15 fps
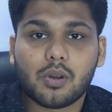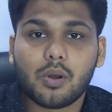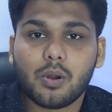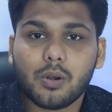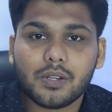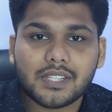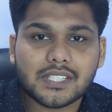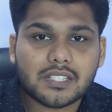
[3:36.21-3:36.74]

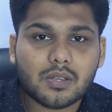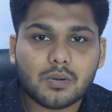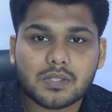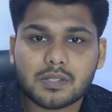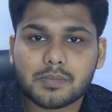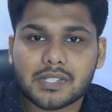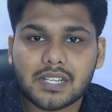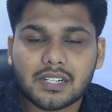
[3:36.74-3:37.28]
all these
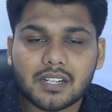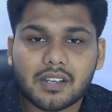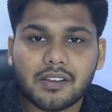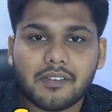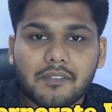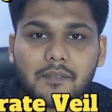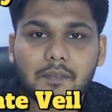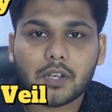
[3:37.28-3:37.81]
concepts are
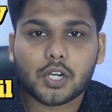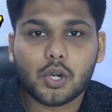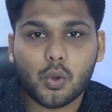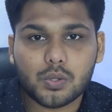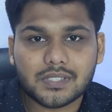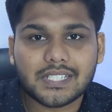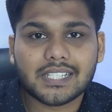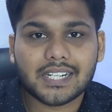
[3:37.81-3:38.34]

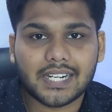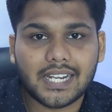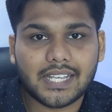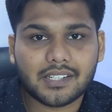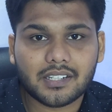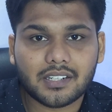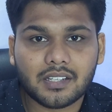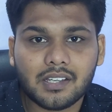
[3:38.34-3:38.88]
closely
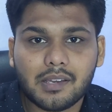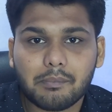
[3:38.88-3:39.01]
related,